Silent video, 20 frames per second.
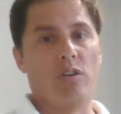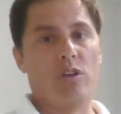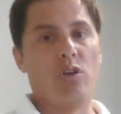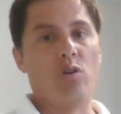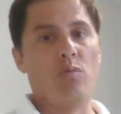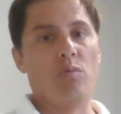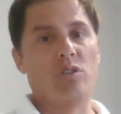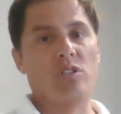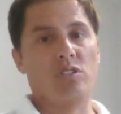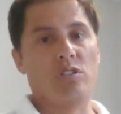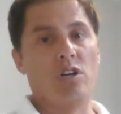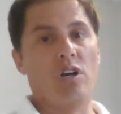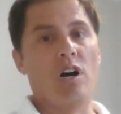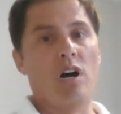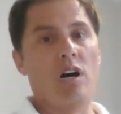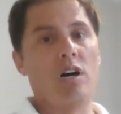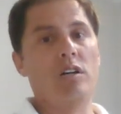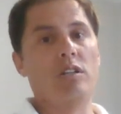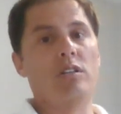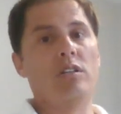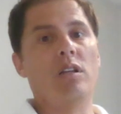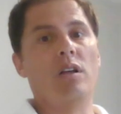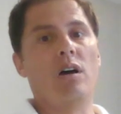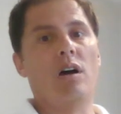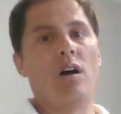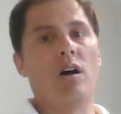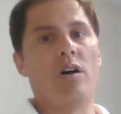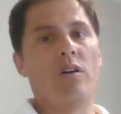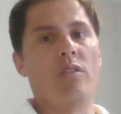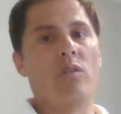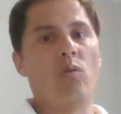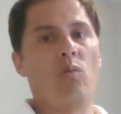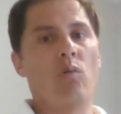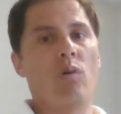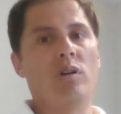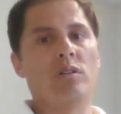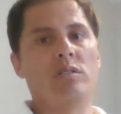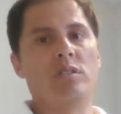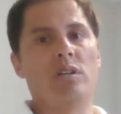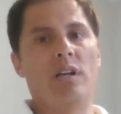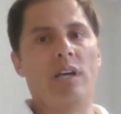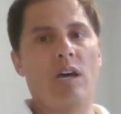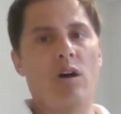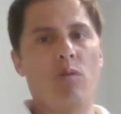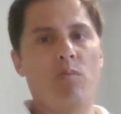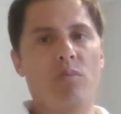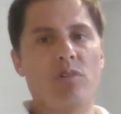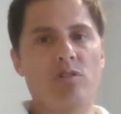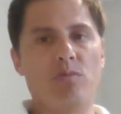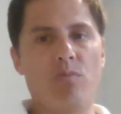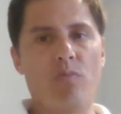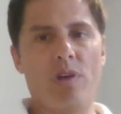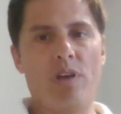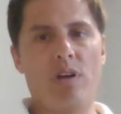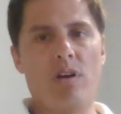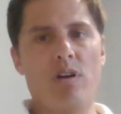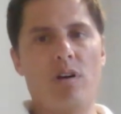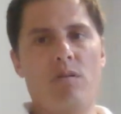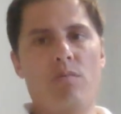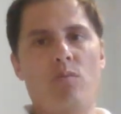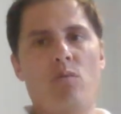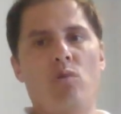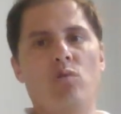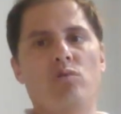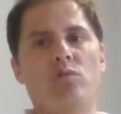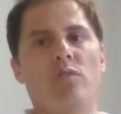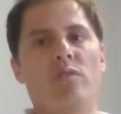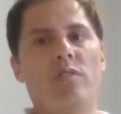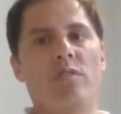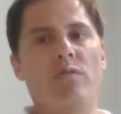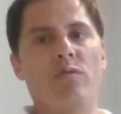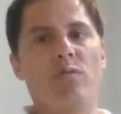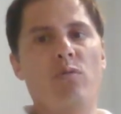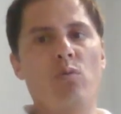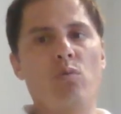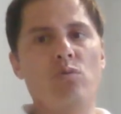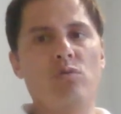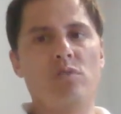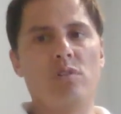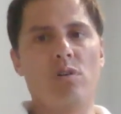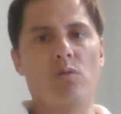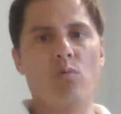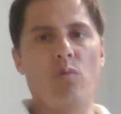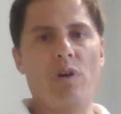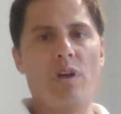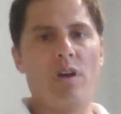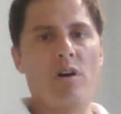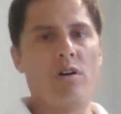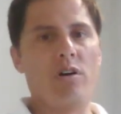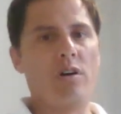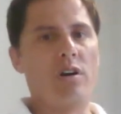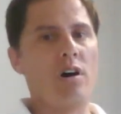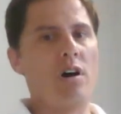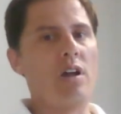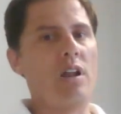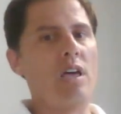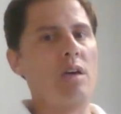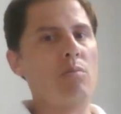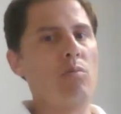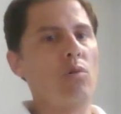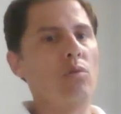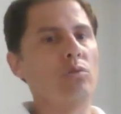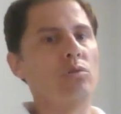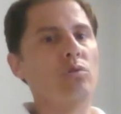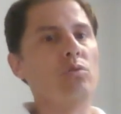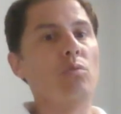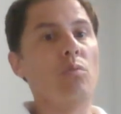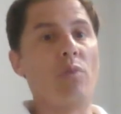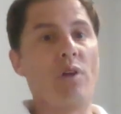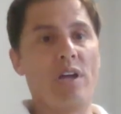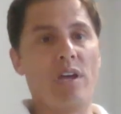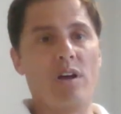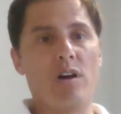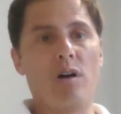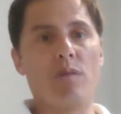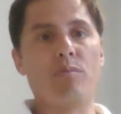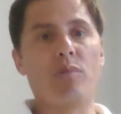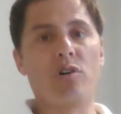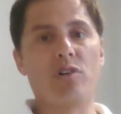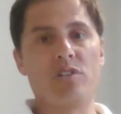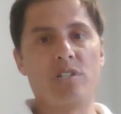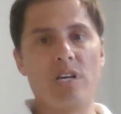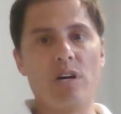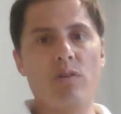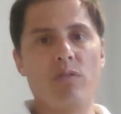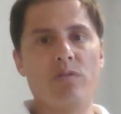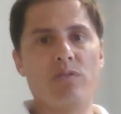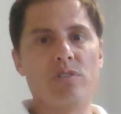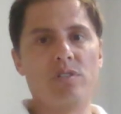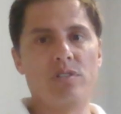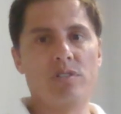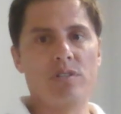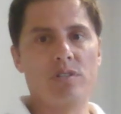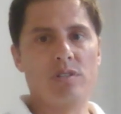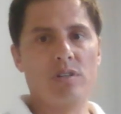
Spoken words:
human's gut are the ones that help us break up most of the foods that we are not able to break up ourselves.